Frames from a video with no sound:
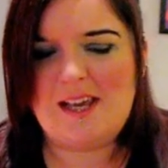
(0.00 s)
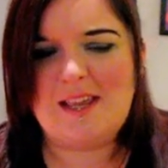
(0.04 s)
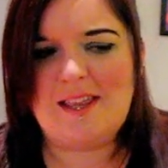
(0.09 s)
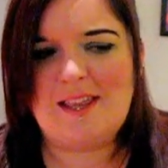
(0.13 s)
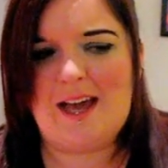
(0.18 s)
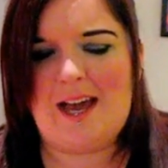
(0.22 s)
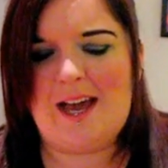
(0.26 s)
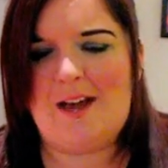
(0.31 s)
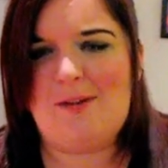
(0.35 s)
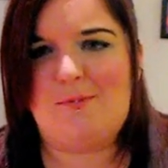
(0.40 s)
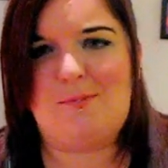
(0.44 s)

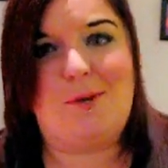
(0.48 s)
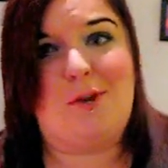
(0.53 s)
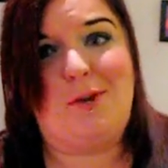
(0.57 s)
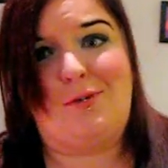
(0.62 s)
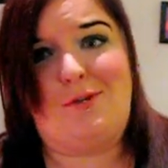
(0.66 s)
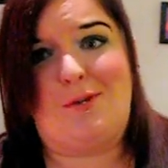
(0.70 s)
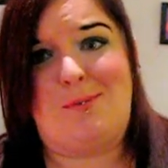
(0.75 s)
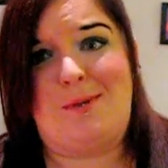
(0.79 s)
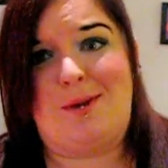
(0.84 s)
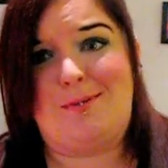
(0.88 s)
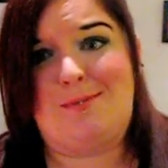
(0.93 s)
that I have
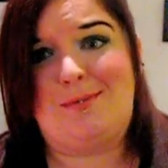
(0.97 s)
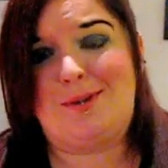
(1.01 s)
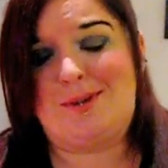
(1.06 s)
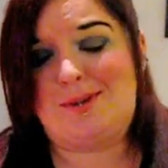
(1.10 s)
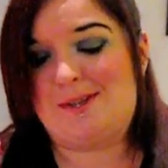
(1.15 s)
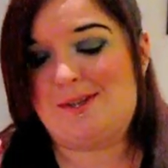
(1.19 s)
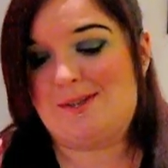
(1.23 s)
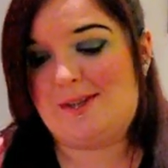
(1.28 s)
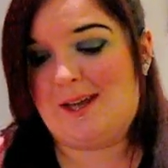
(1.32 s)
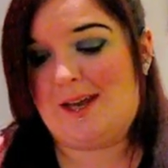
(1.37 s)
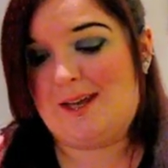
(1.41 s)
perfume in
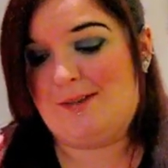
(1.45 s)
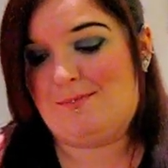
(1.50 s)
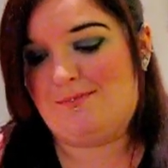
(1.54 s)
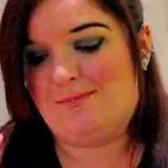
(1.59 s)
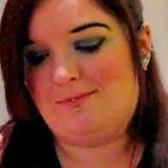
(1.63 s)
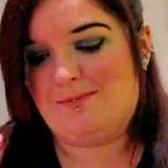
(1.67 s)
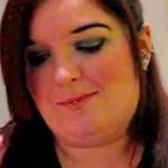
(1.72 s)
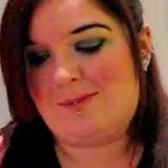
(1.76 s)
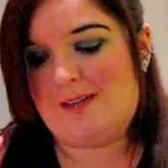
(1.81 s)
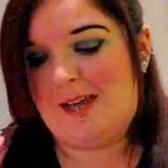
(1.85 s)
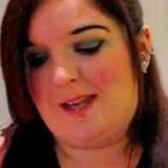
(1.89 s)
because I
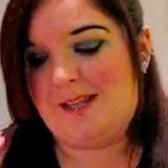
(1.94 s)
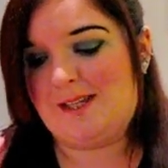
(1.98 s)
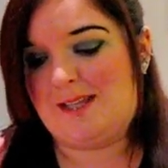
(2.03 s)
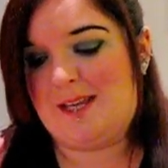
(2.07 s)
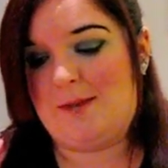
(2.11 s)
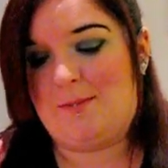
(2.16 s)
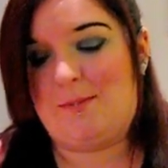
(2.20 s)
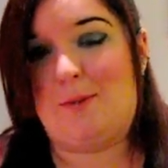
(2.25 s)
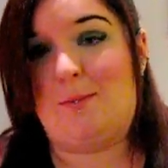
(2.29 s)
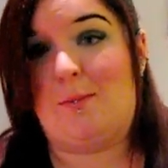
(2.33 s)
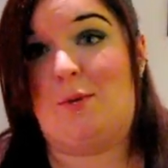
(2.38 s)
tend to
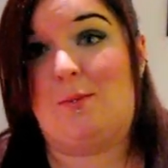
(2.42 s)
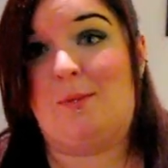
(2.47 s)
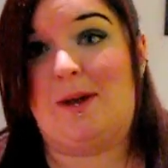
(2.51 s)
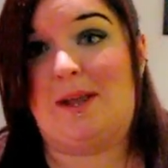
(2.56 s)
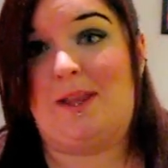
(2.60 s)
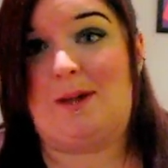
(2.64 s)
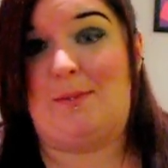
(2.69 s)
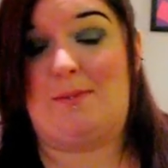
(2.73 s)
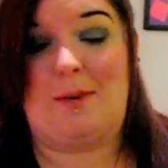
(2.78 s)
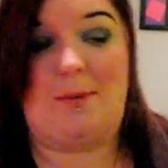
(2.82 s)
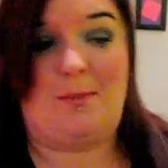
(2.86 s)
keep my
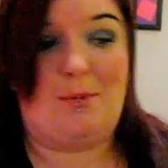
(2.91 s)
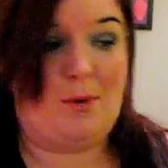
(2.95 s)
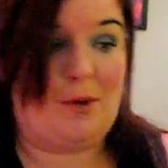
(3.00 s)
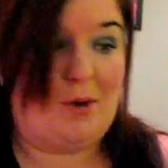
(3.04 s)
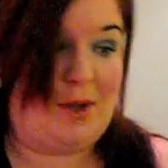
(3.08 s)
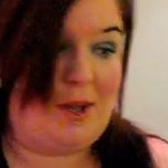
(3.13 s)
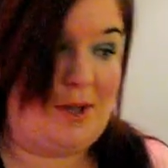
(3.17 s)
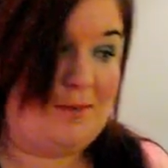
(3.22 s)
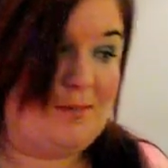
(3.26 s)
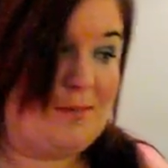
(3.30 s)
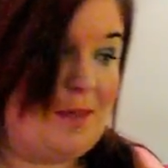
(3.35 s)
mobile in my
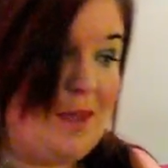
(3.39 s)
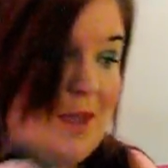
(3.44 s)
pocket